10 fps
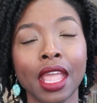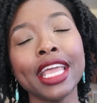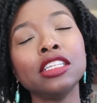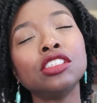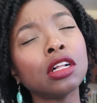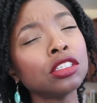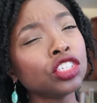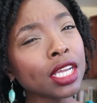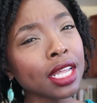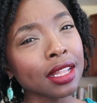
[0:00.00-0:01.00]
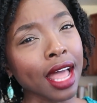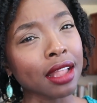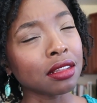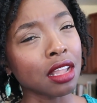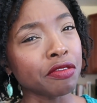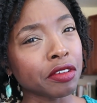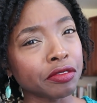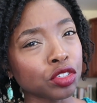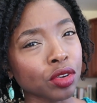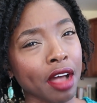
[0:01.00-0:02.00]
Indulging in that love
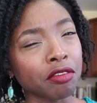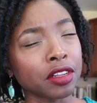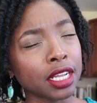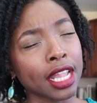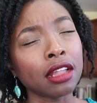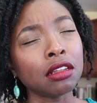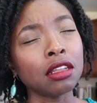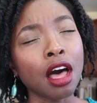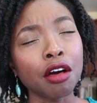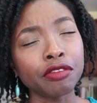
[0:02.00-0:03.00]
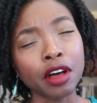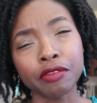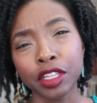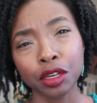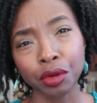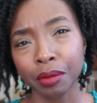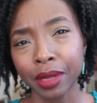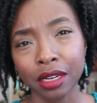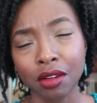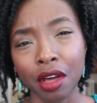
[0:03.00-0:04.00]
of travel and that love of the
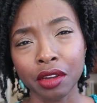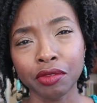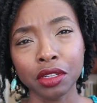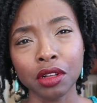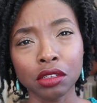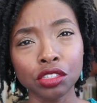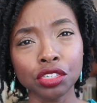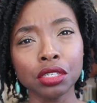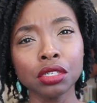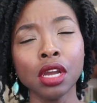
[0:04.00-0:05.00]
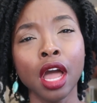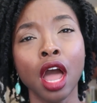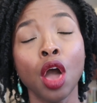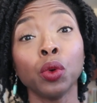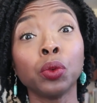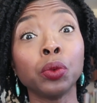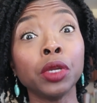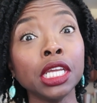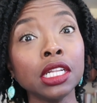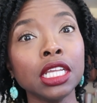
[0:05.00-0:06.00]
Caribbean Carnival culture
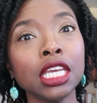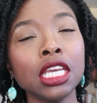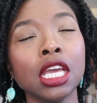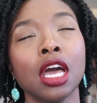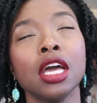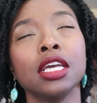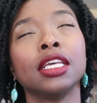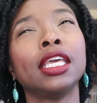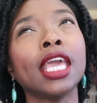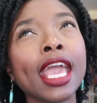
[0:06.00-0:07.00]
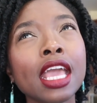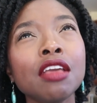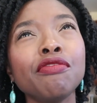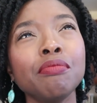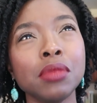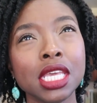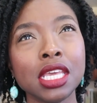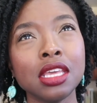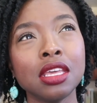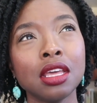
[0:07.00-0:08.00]
really gave
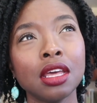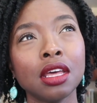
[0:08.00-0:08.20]
me